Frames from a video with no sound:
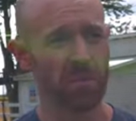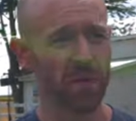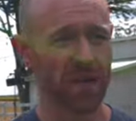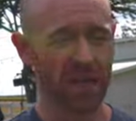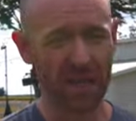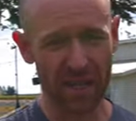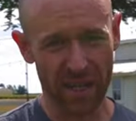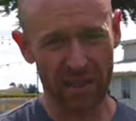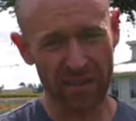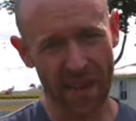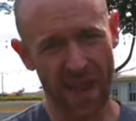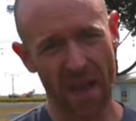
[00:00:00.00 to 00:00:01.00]
but you
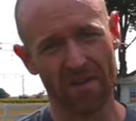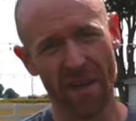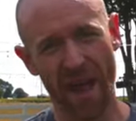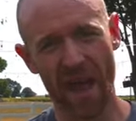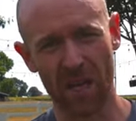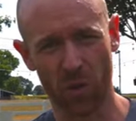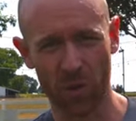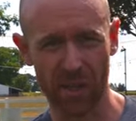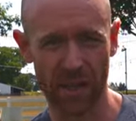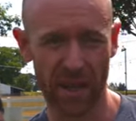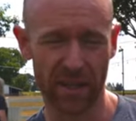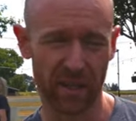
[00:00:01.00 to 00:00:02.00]
need to have adequate
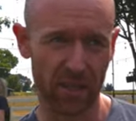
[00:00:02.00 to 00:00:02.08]
lighting.